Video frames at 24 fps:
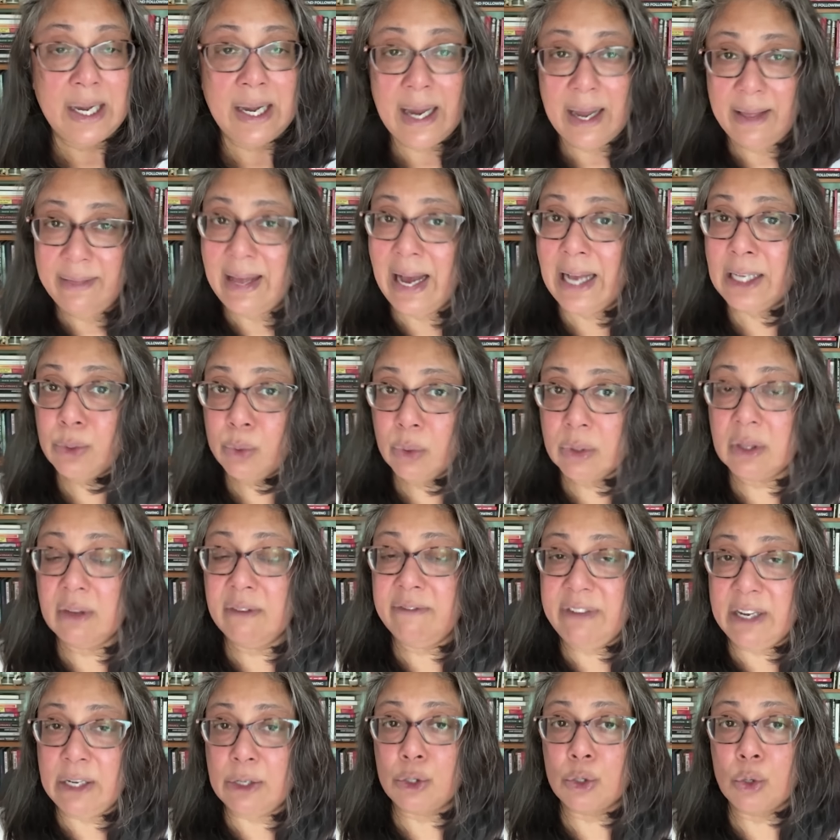And that's what the
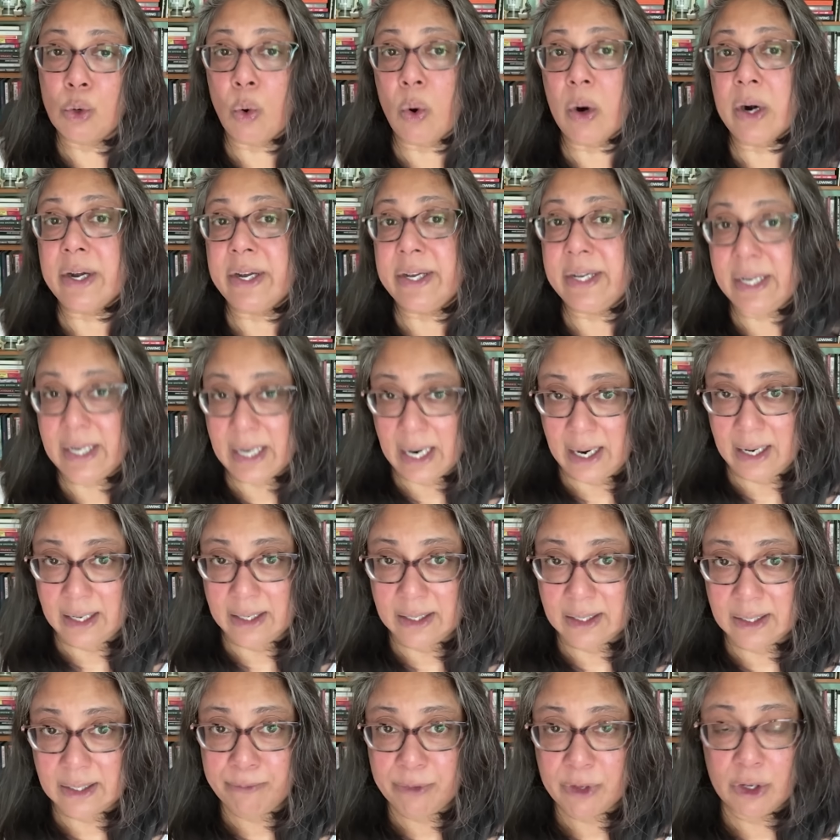V-score
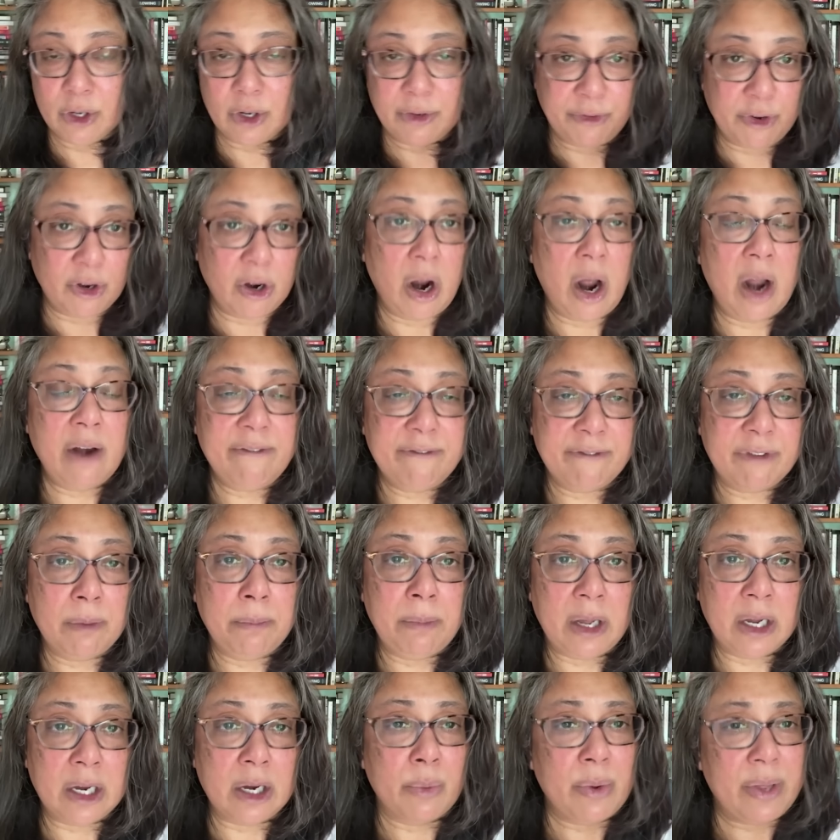does. So if you're
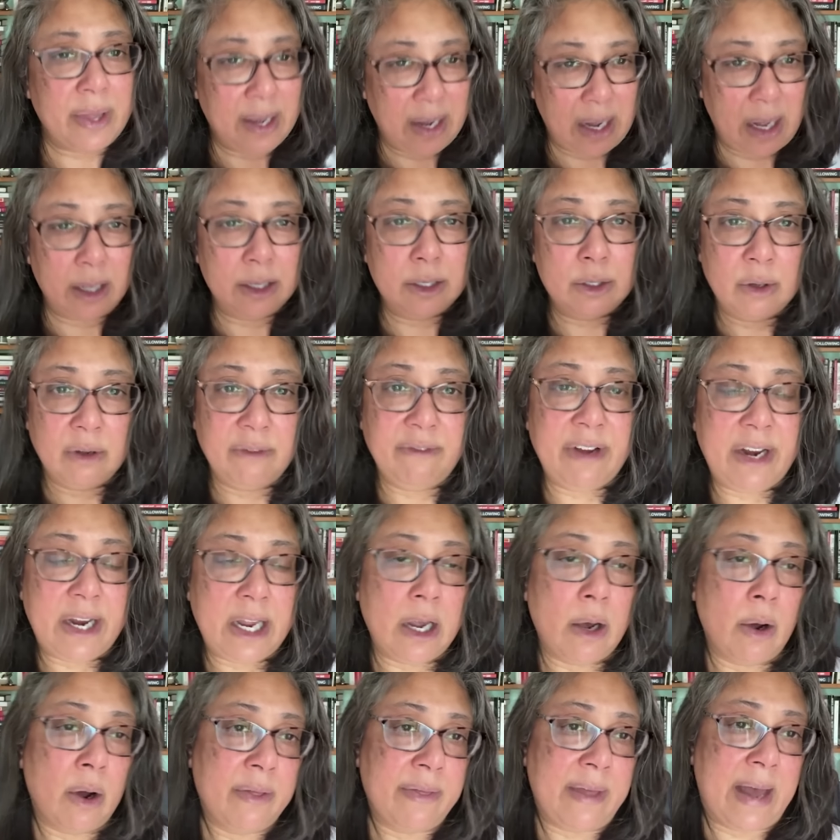unfamiliar with it, I'll do a
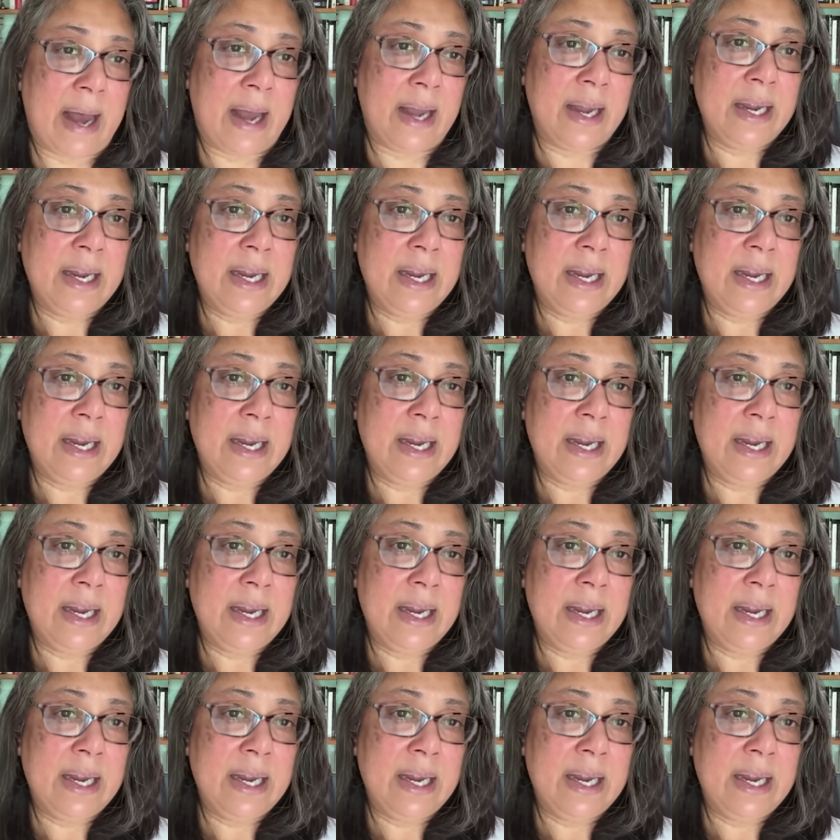video on that